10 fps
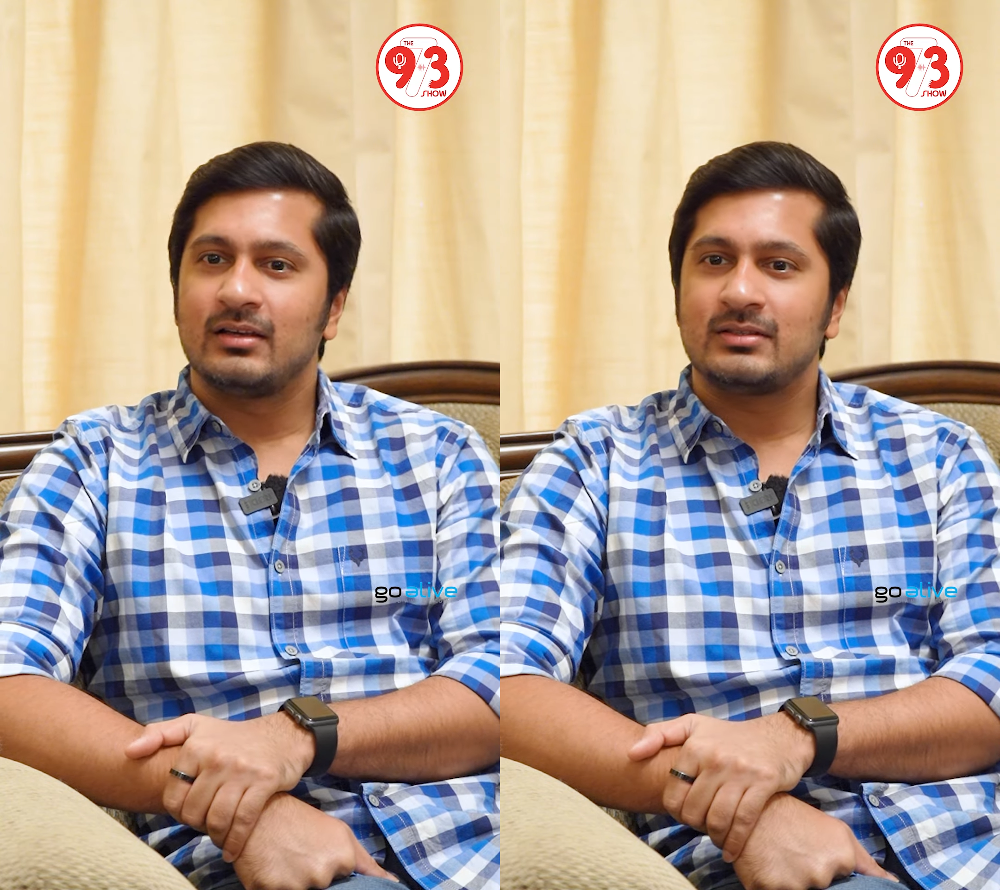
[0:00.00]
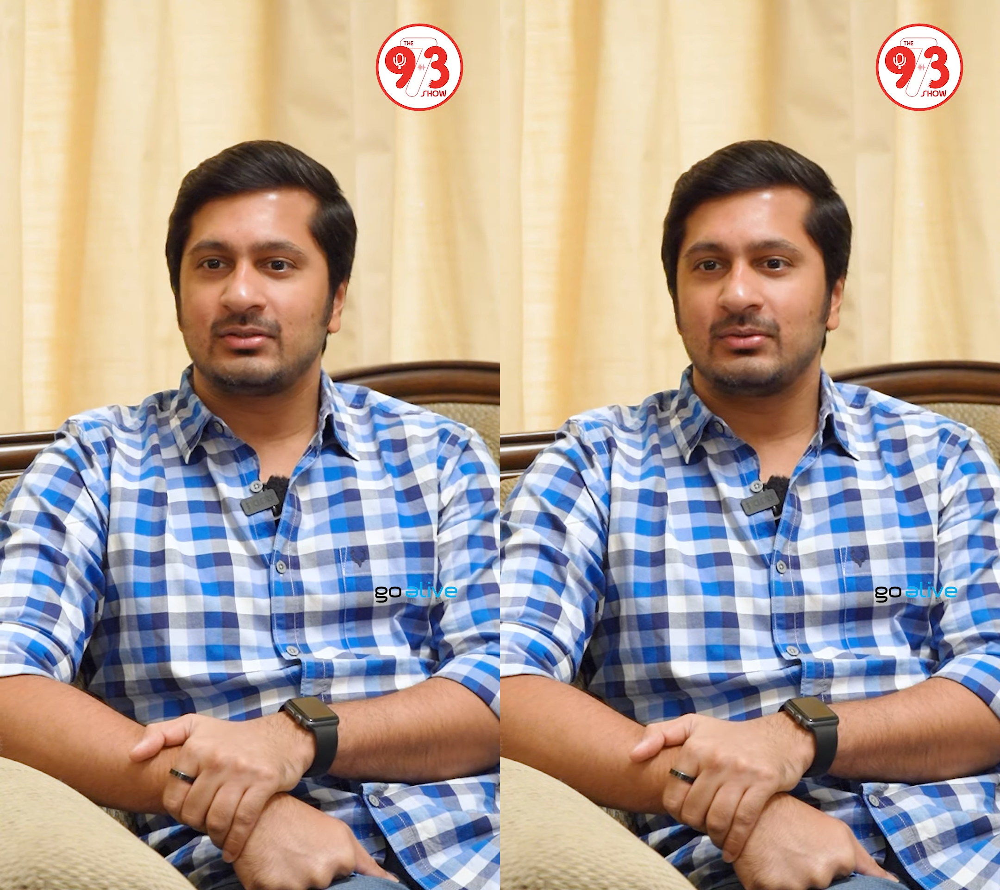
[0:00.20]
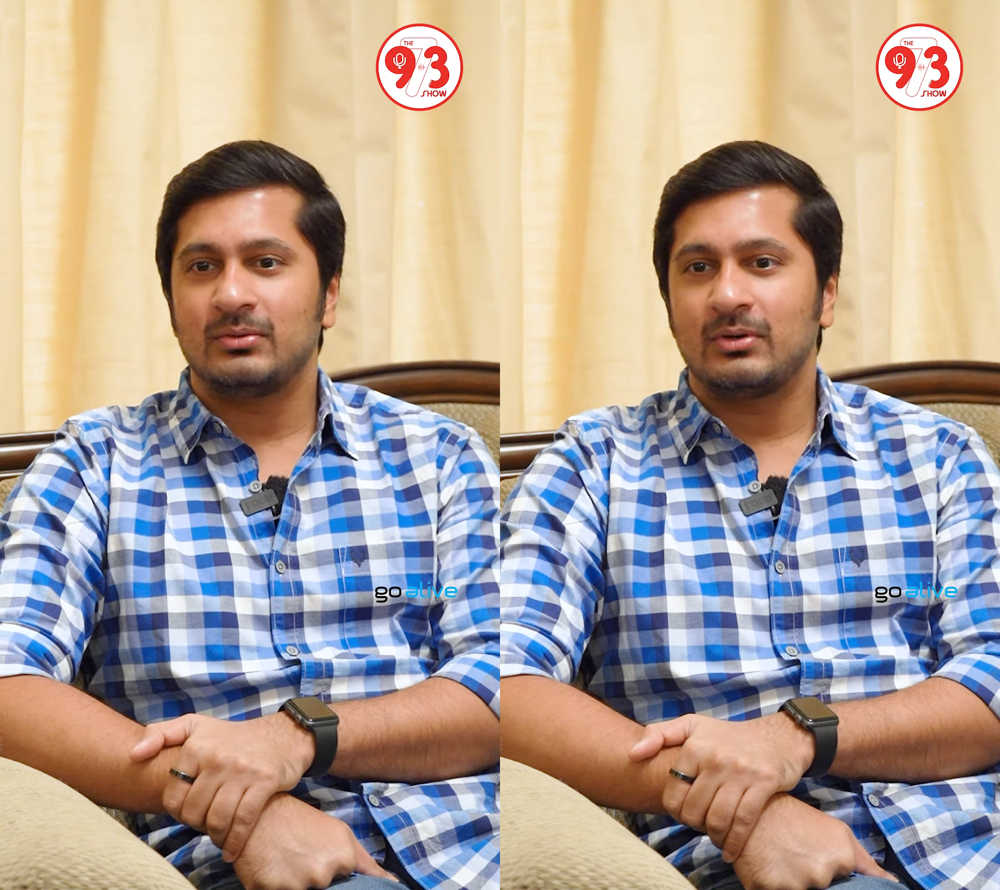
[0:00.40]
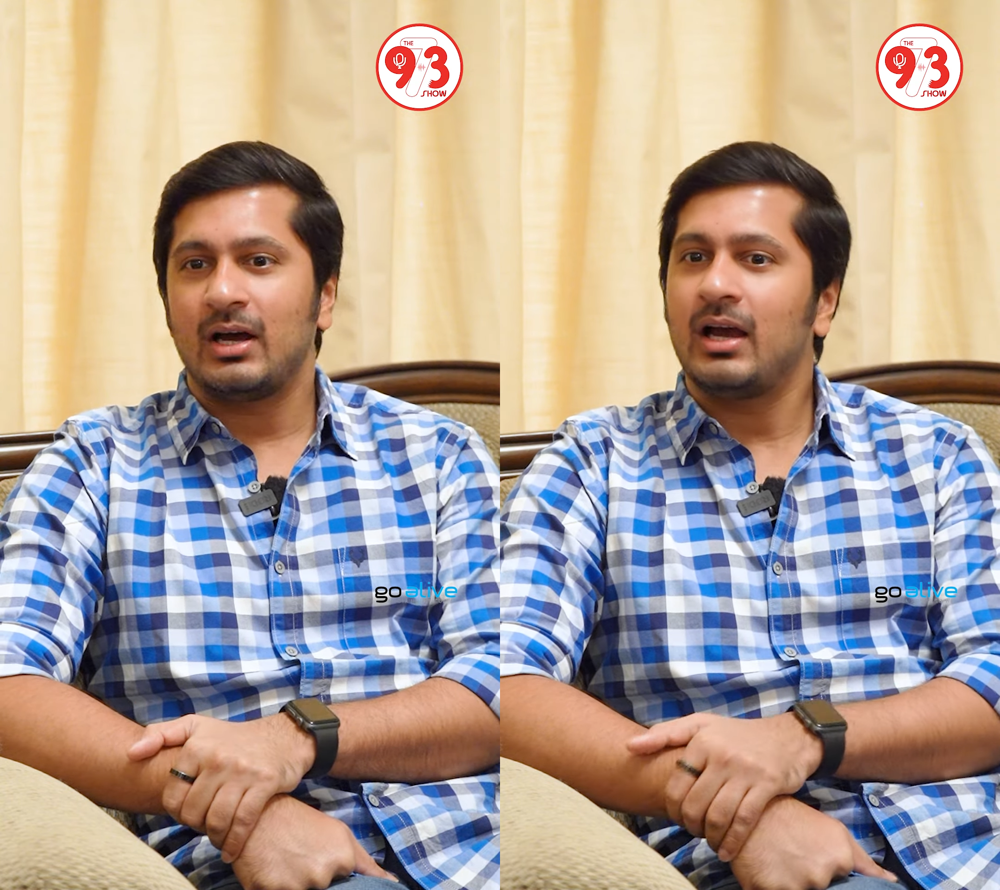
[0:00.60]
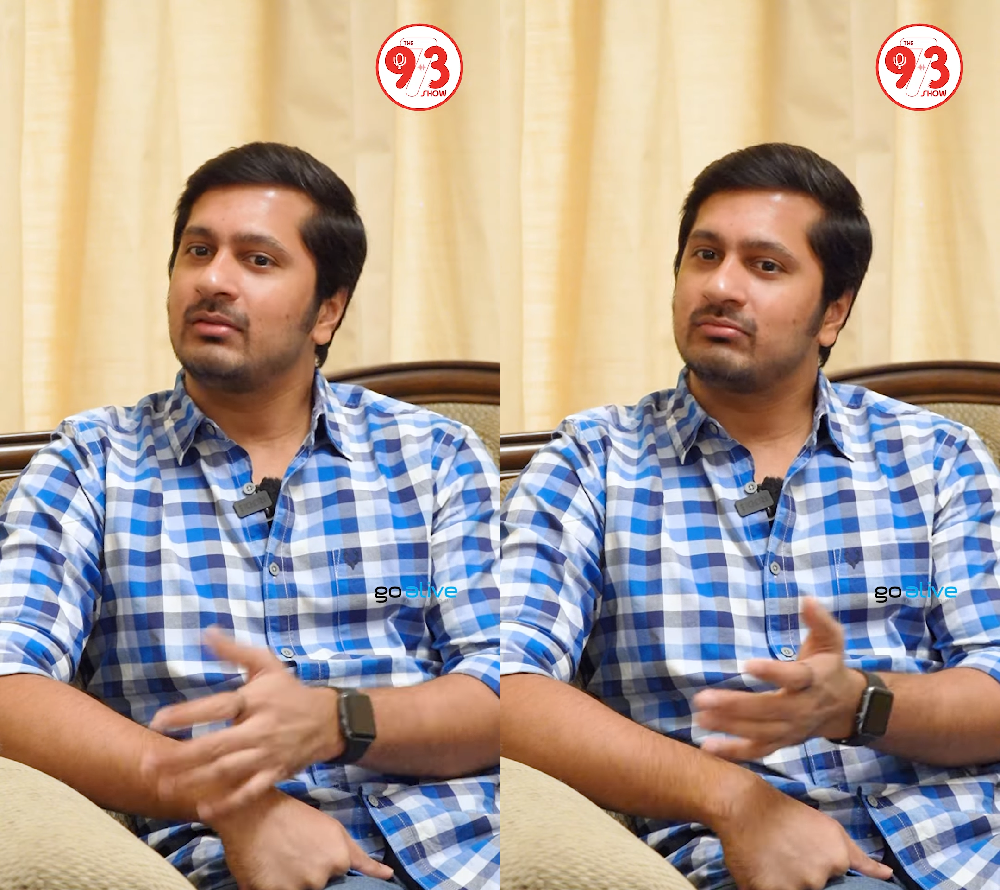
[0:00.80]
So
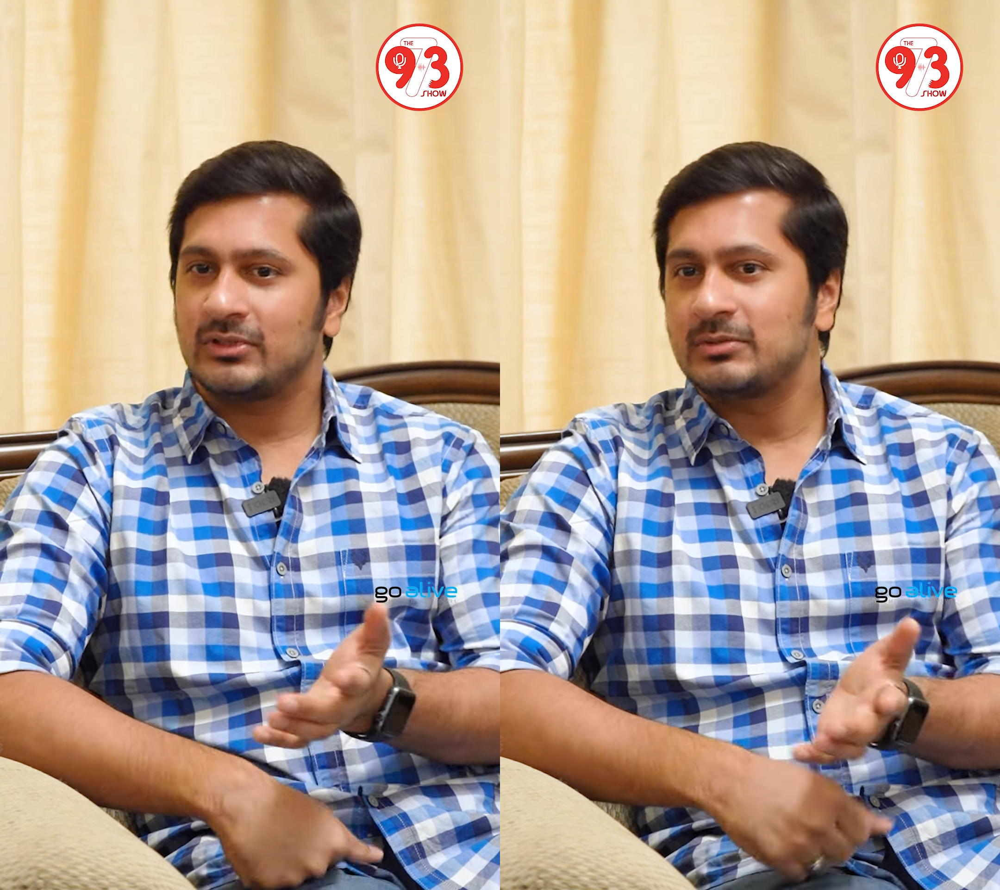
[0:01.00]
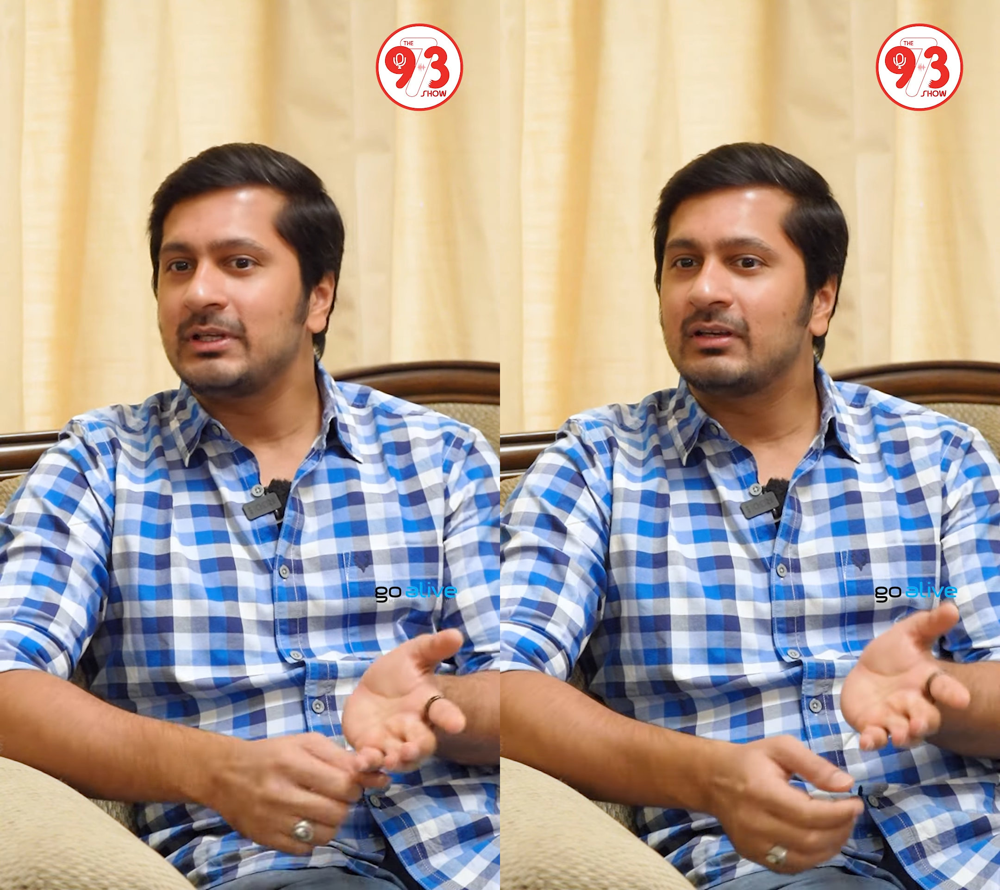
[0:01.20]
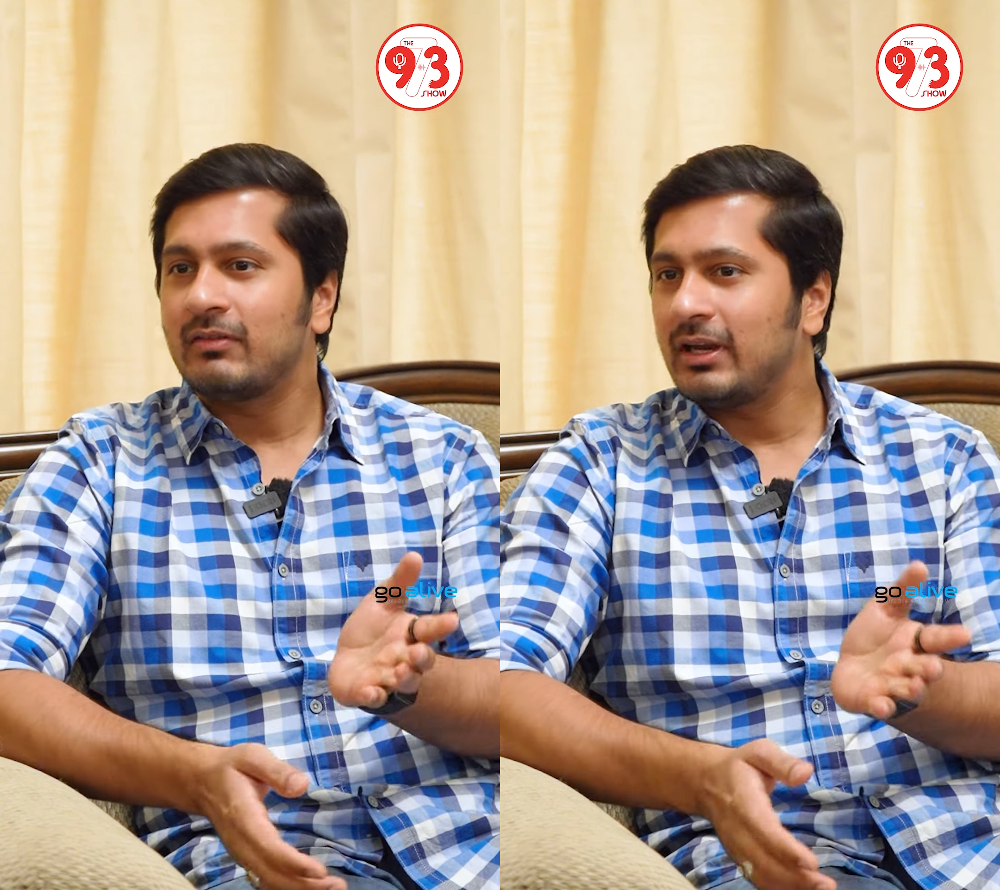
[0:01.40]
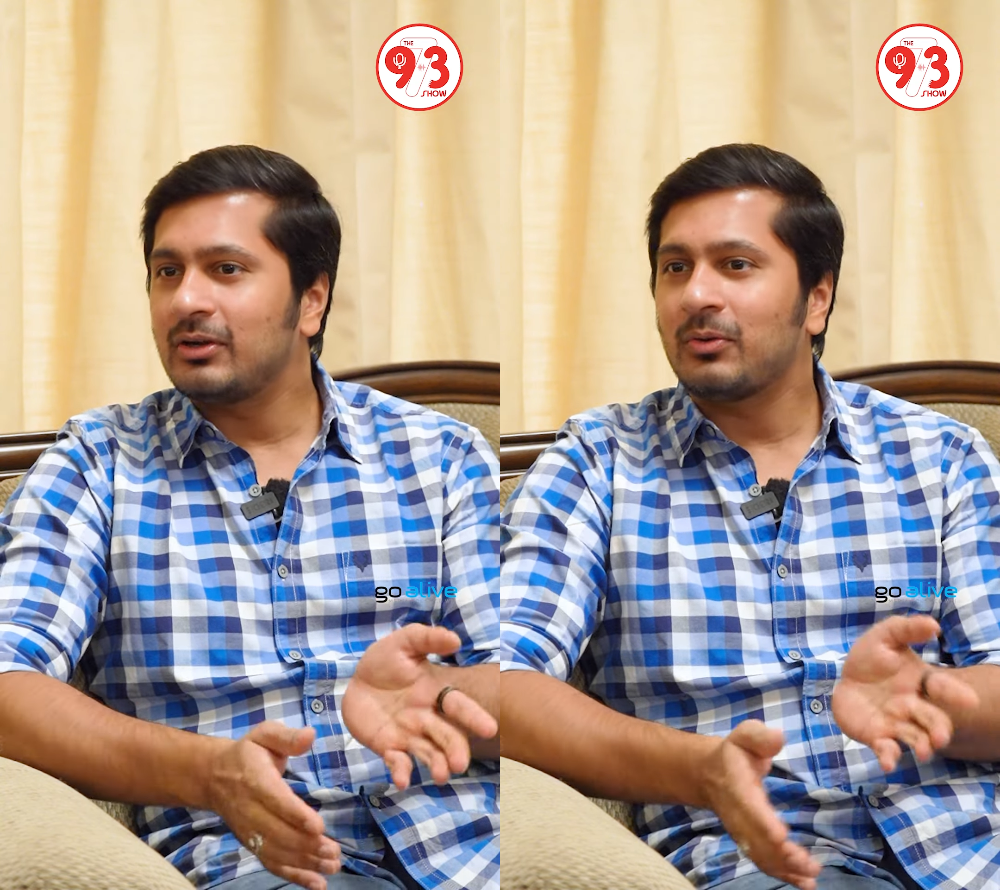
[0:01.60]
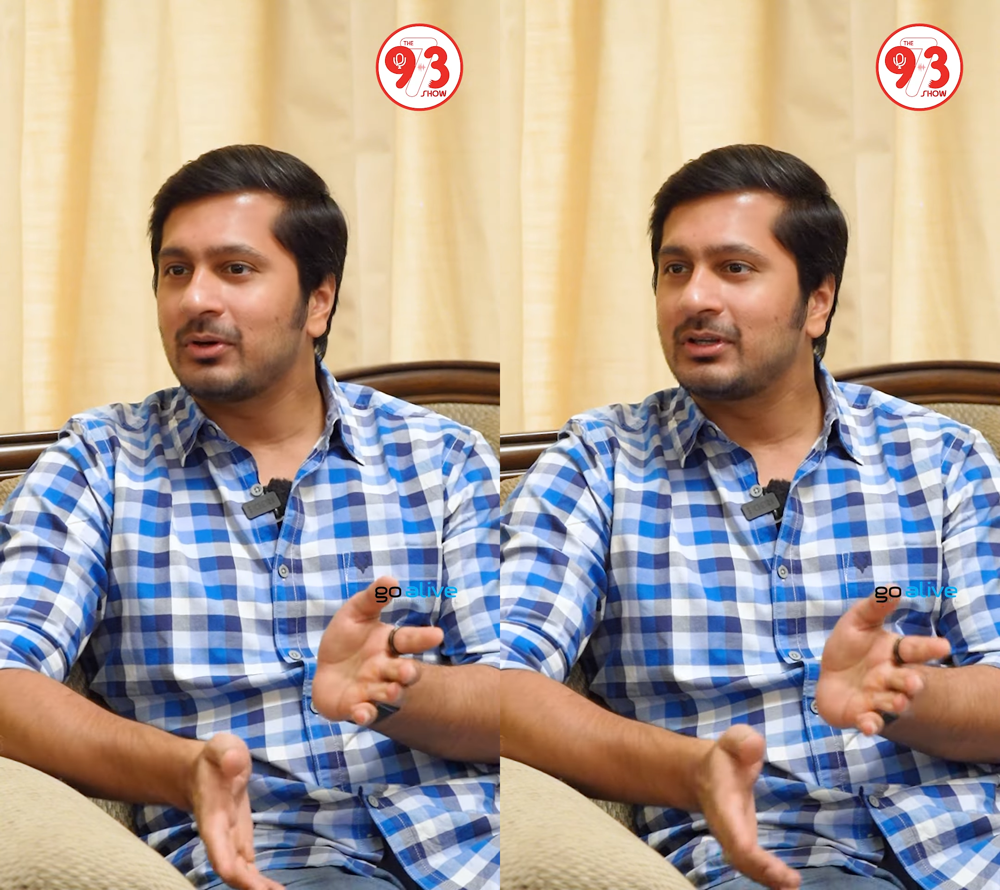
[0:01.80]
I speak
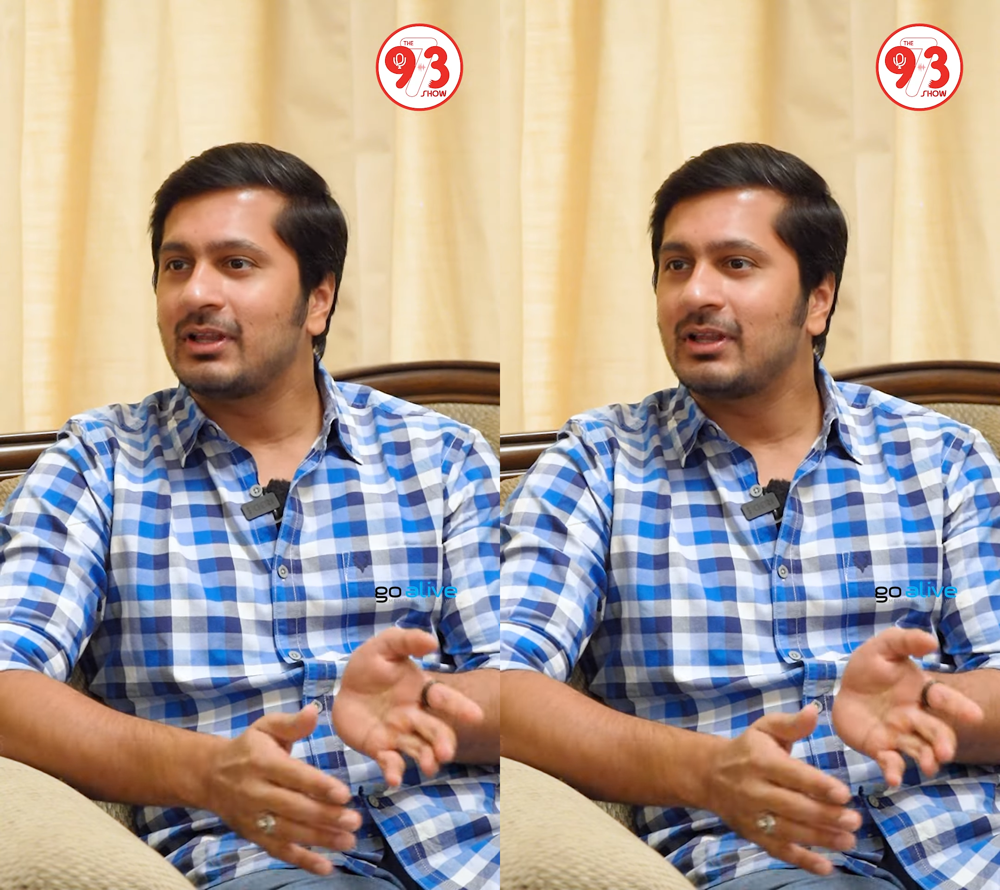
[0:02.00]
very good